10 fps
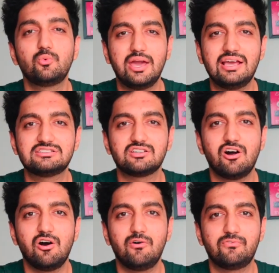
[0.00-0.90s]
ways
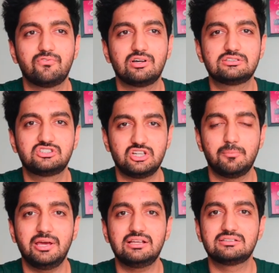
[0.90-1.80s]
of
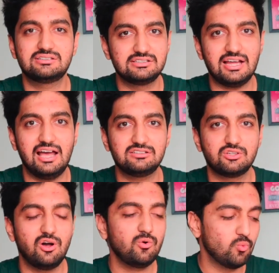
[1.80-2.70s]
strumming this entire
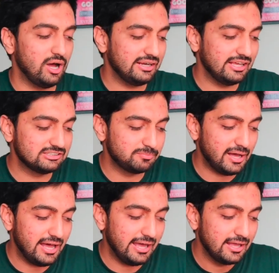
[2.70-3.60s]
song. One is
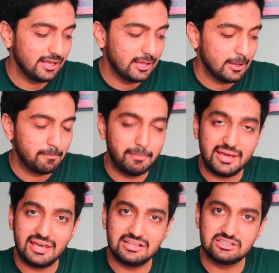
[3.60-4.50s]
by
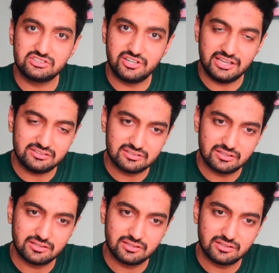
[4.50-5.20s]
picking the strings,